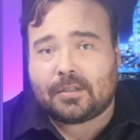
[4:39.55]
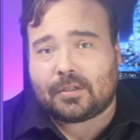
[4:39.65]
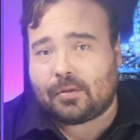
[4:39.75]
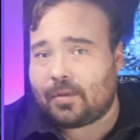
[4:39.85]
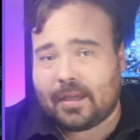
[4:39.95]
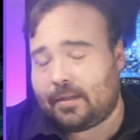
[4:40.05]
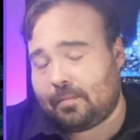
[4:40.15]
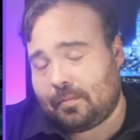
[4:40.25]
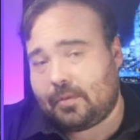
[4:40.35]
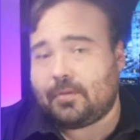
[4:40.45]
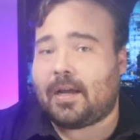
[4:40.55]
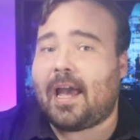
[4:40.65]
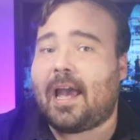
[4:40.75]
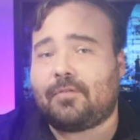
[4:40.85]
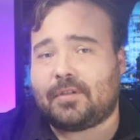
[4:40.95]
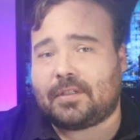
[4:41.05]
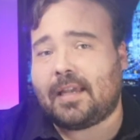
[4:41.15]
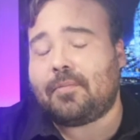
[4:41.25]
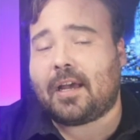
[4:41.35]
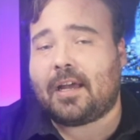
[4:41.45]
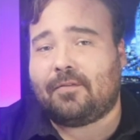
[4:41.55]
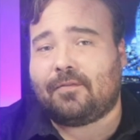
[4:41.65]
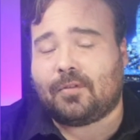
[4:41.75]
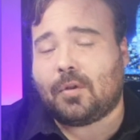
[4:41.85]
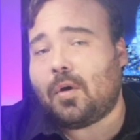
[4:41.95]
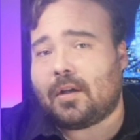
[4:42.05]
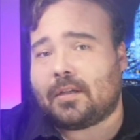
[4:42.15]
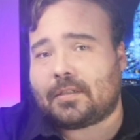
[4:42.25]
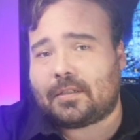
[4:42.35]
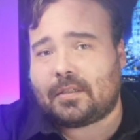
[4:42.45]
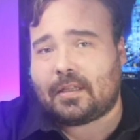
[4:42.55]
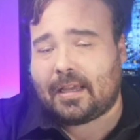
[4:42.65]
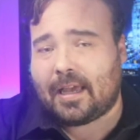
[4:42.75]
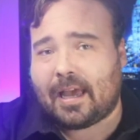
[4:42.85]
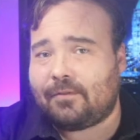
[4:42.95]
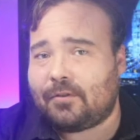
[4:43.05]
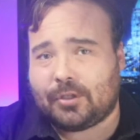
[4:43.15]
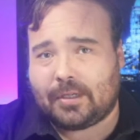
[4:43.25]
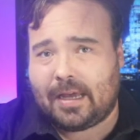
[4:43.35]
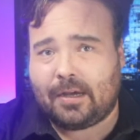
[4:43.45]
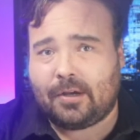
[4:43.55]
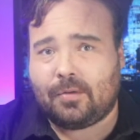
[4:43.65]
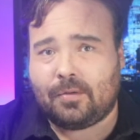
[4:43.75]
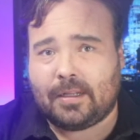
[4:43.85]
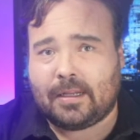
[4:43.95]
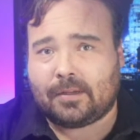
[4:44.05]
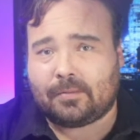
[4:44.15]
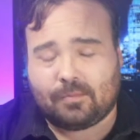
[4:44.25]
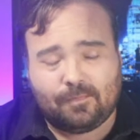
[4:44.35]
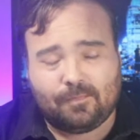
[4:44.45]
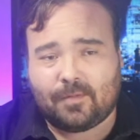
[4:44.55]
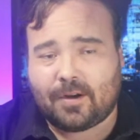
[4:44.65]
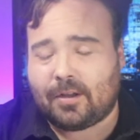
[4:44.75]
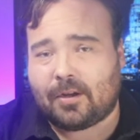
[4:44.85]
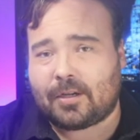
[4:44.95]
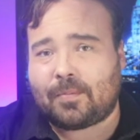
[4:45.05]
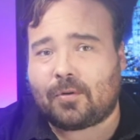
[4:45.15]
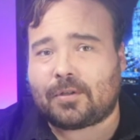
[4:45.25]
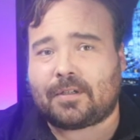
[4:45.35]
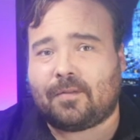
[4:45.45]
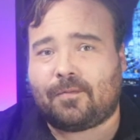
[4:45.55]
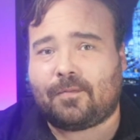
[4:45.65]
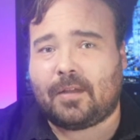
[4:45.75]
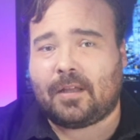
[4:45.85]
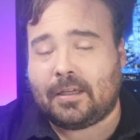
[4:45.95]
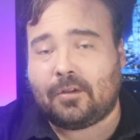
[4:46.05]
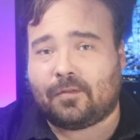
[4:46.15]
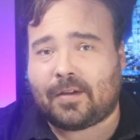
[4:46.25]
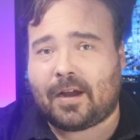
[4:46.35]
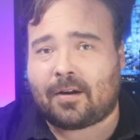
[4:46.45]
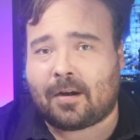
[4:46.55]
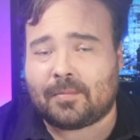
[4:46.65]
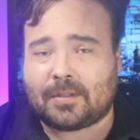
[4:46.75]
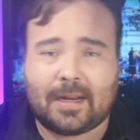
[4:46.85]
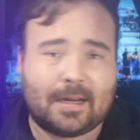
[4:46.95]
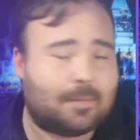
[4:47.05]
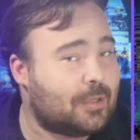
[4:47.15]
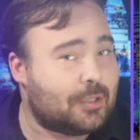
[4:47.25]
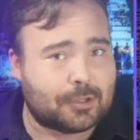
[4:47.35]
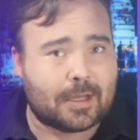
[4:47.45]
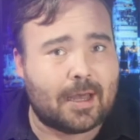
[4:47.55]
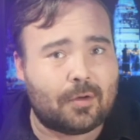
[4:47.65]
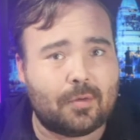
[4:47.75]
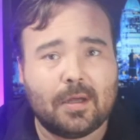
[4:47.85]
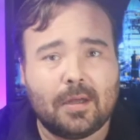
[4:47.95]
So they do not have the same kind of laws that they have in Chicago, and that a very large portion of the illegal firearms that end up in Chicago